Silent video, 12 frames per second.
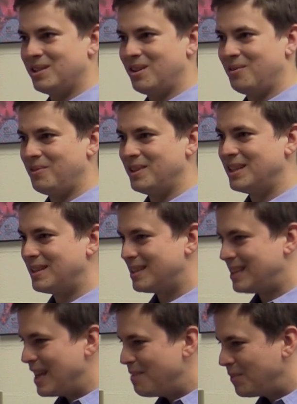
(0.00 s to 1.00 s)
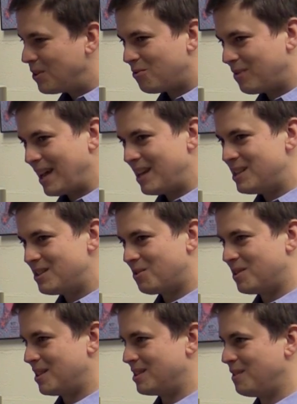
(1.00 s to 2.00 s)
is it the same little flange
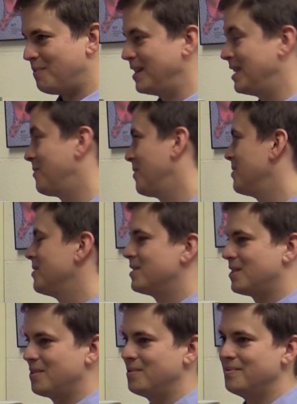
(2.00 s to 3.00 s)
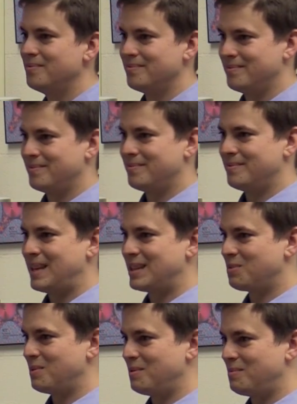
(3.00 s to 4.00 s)
or is it something different? So
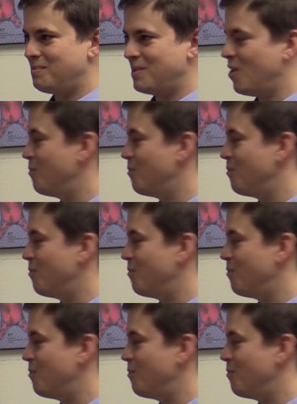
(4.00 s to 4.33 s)
that's when the